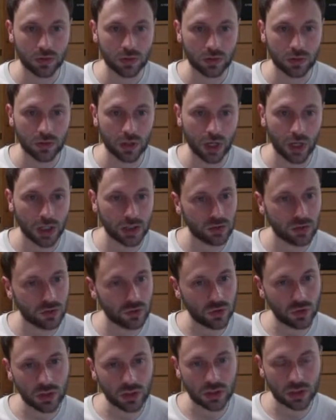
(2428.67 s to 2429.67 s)
I don't
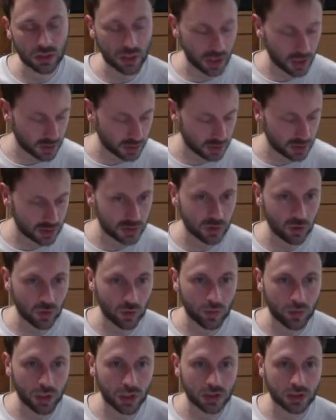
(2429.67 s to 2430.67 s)
think it has so
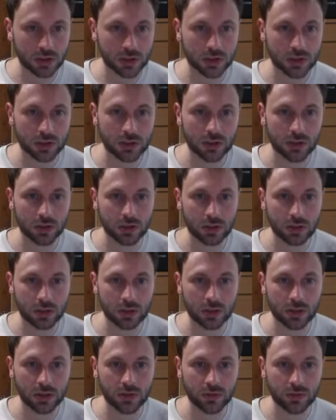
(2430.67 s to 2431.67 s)
much
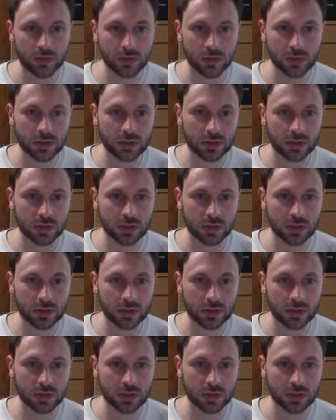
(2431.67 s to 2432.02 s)
influence,